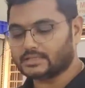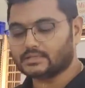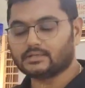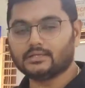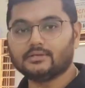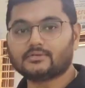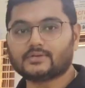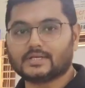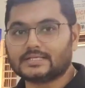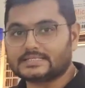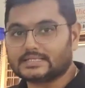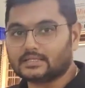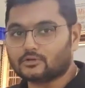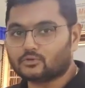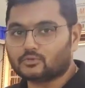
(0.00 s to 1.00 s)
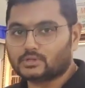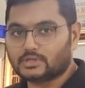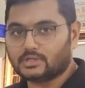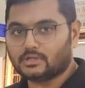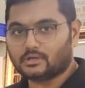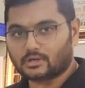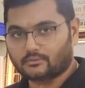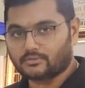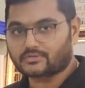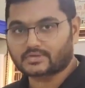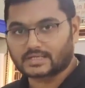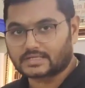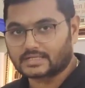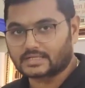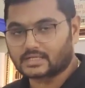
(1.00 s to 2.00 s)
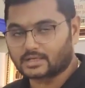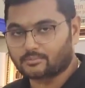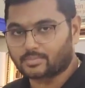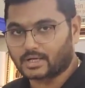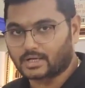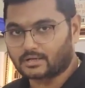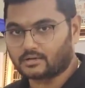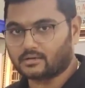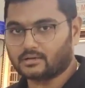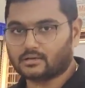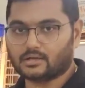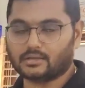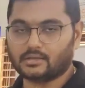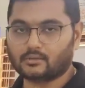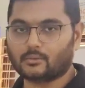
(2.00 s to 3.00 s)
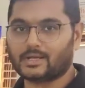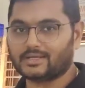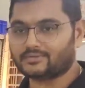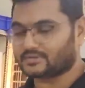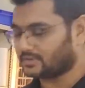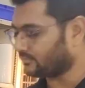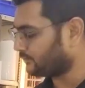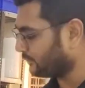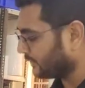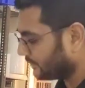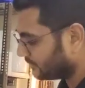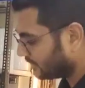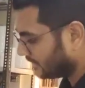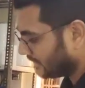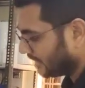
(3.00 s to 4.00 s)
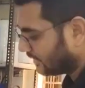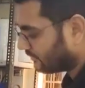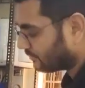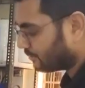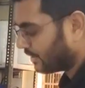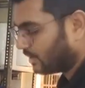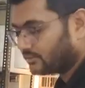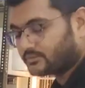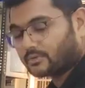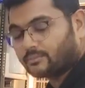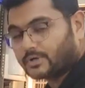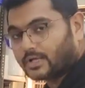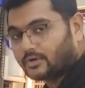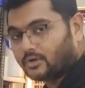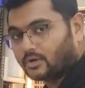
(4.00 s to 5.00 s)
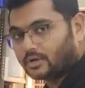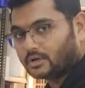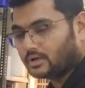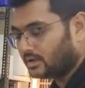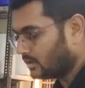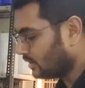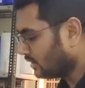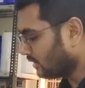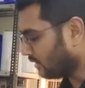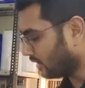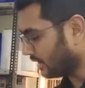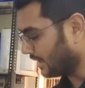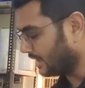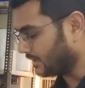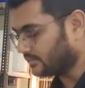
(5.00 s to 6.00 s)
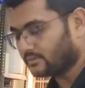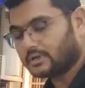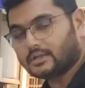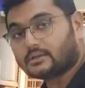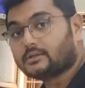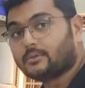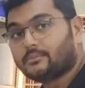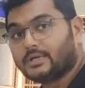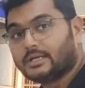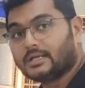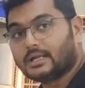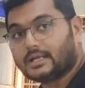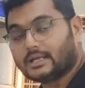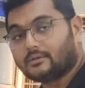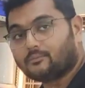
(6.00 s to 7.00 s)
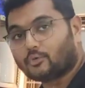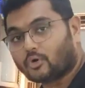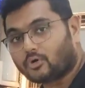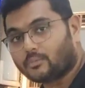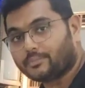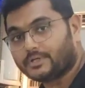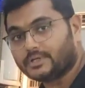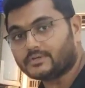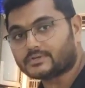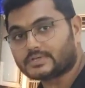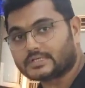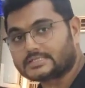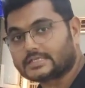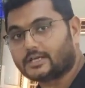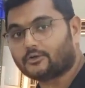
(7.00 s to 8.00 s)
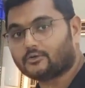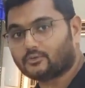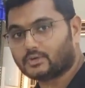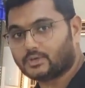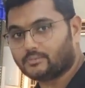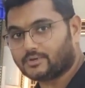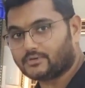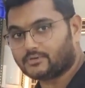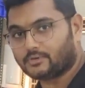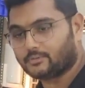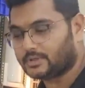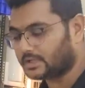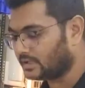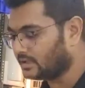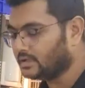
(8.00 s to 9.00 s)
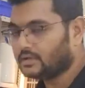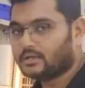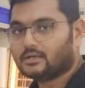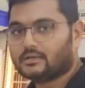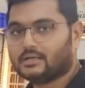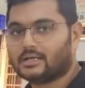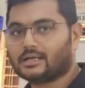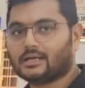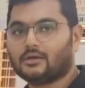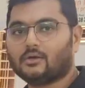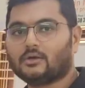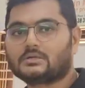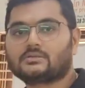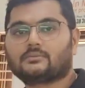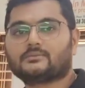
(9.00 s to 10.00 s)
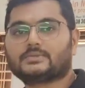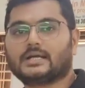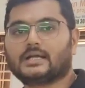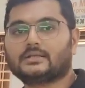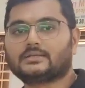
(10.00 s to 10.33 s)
it is touching to the our circuitry part. Otherwise, if there is a power supply on or at the middle and pogo pin is touching to the PCBA, there are lots of